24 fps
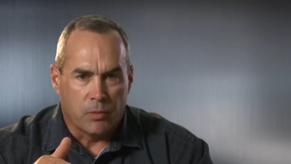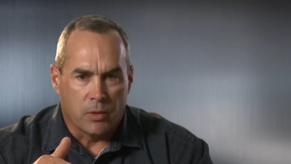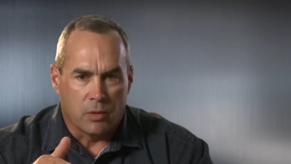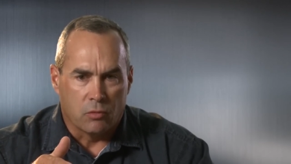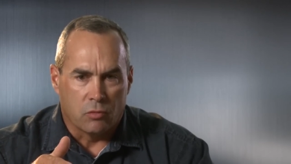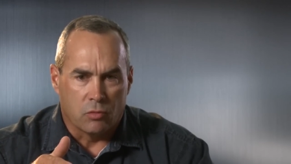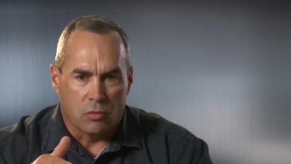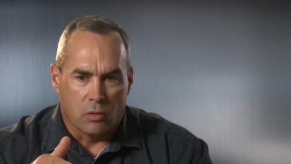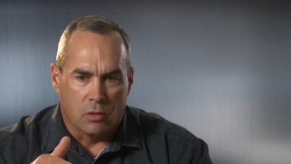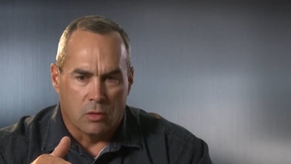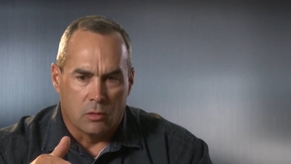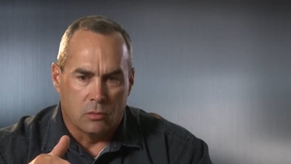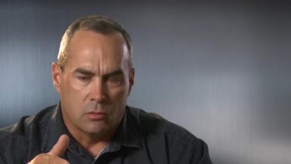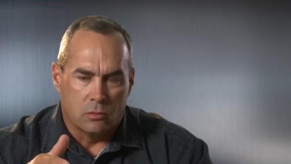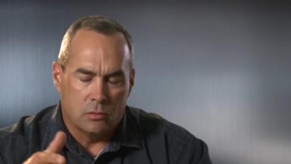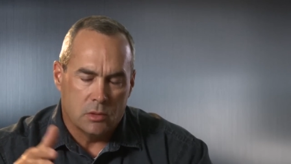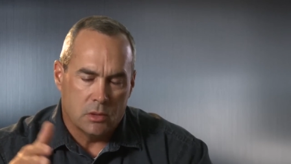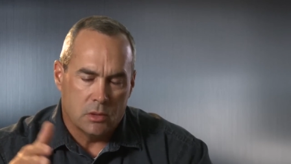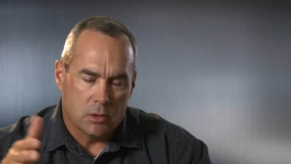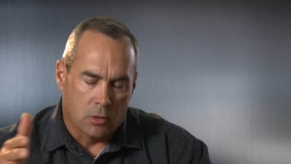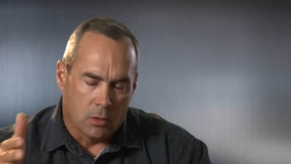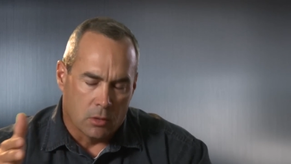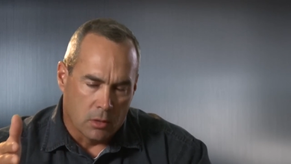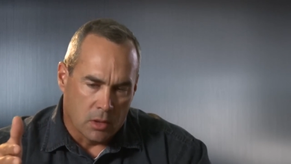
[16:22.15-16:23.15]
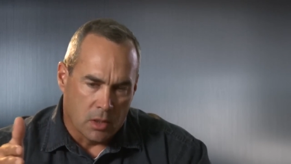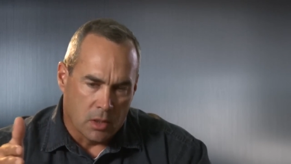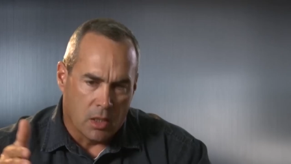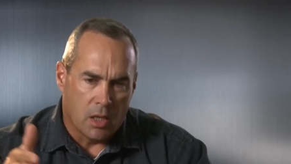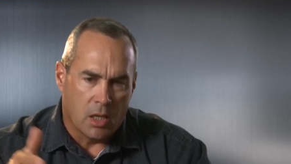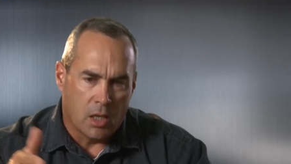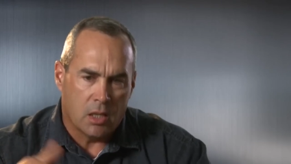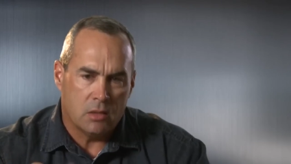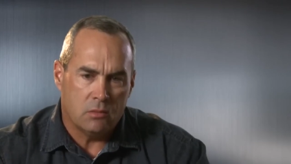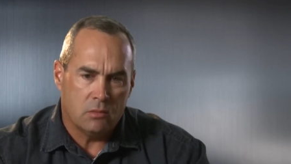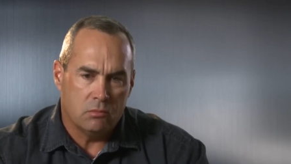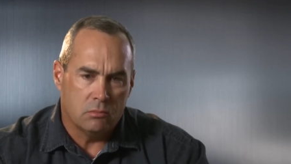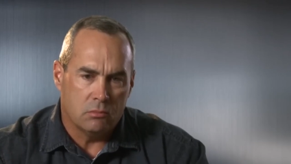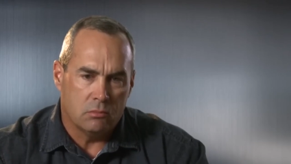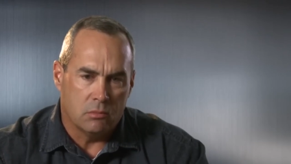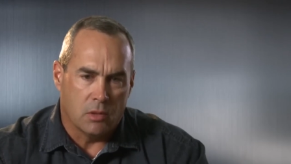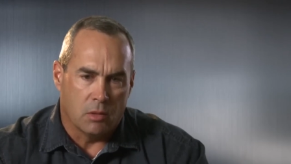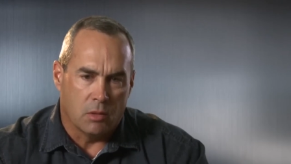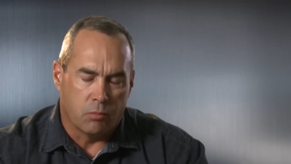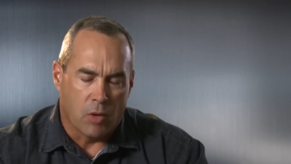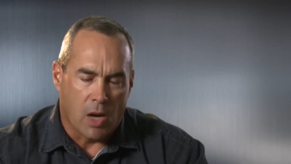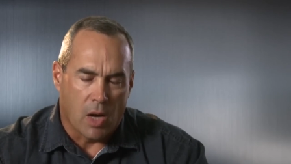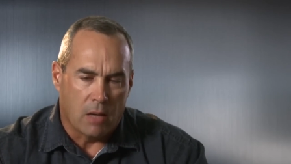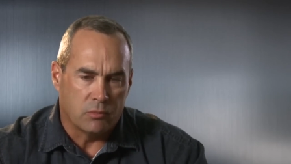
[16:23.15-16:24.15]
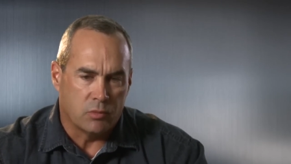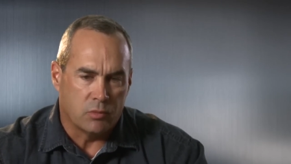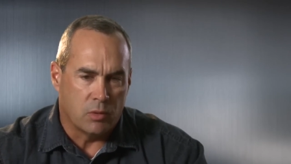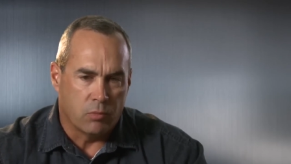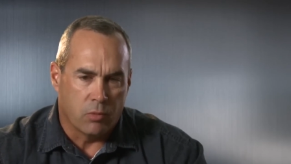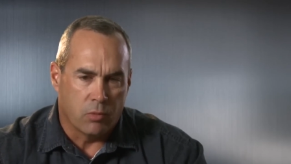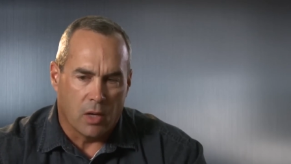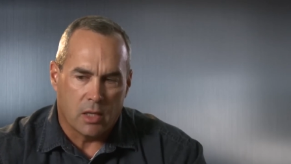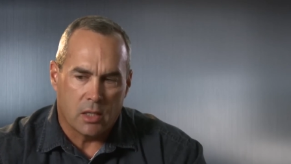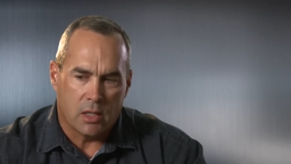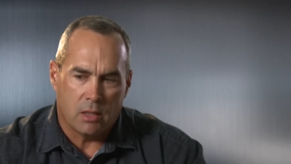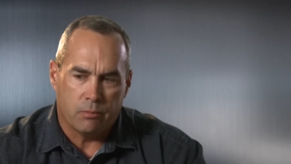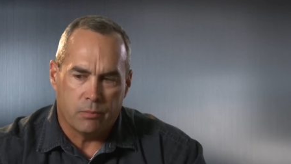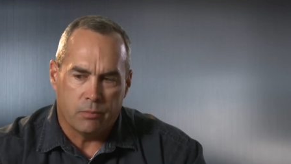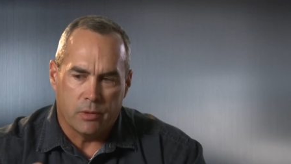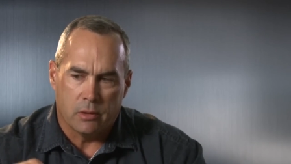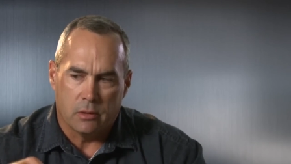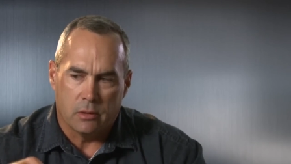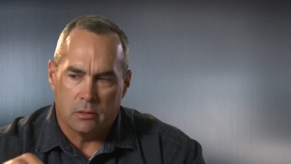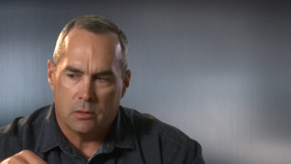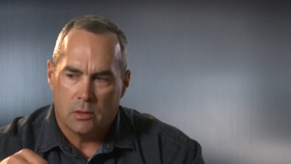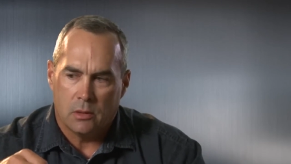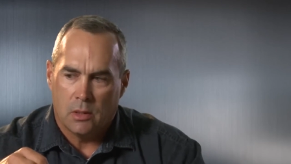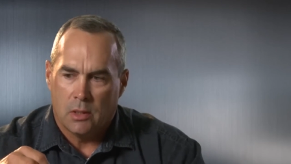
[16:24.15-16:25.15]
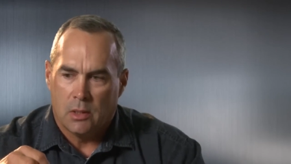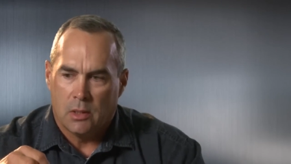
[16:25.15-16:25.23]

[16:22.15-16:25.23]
And so early on, the problems we brought up, you know,